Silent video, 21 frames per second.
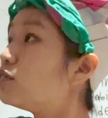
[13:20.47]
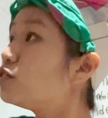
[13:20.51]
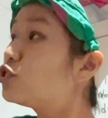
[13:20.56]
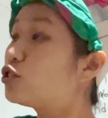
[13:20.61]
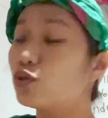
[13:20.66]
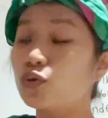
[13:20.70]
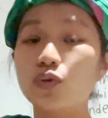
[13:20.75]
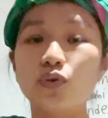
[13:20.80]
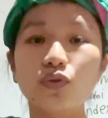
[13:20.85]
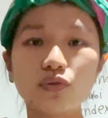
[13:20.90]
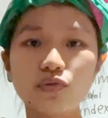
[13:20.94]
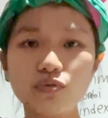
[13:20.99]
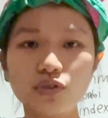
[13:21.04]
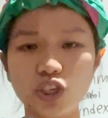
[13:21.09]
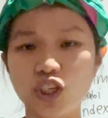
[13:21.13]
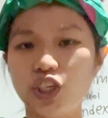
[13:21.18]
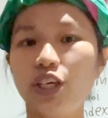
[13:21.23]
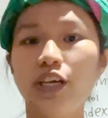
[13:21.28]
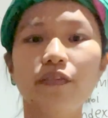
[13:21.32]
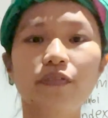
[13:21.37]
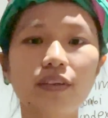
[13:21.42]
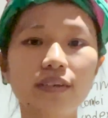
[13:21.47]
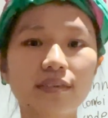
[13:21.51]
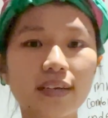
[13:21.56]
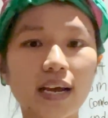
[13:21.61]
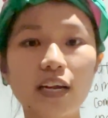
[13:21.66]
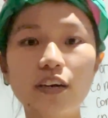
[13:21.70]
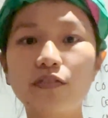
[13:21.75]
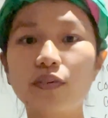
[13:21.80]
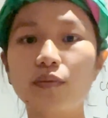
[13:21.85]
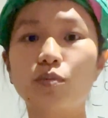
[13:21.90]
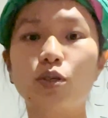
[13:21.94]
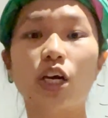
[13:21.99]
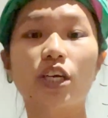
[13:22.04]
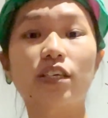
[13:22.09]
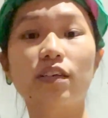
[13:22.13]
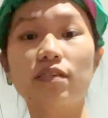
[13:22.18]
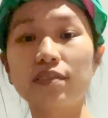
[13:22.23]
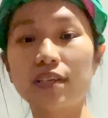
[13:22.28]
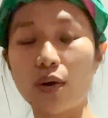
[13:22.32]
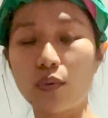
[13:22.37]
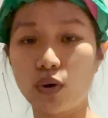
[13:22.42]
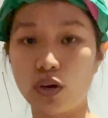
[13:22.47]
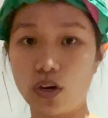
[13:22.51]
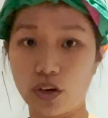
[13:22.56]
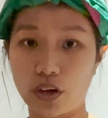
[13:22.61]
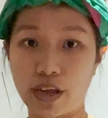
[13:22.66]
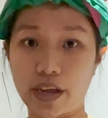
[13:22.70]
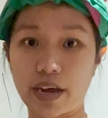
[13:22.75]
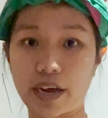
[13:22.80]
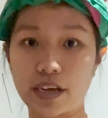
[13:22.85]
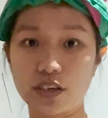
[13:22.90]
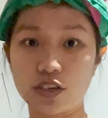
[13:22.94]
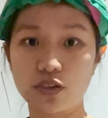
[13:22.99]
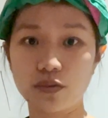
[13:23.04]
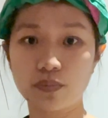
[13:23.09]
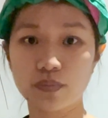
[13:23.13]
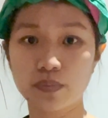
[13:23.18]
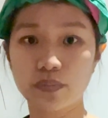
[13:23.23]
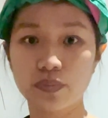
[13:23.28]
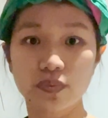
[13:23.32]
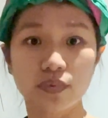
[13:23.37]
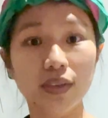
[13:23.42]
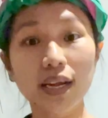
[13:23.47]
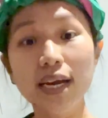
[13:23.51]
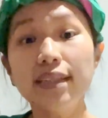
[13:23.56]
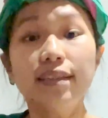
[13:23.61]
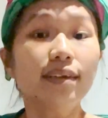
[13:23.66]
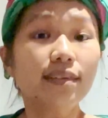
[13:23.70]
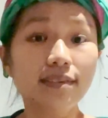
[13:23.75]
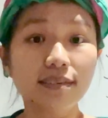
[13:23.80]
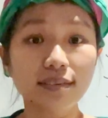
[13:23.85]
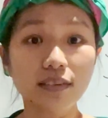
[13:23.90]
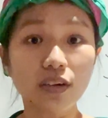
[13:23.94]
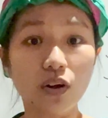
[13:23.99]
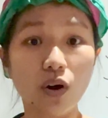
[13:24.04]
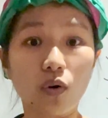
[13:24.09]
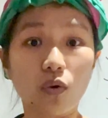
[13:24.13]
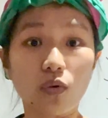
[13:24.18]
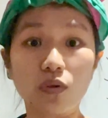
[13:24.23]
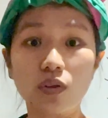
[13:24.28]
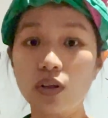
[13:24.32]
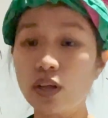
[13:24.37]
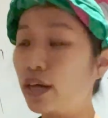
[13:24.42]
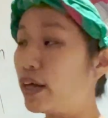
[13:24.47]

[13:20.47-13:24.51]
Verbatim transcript: to achieve these kind of objectives that we're looking at? And that's the goal.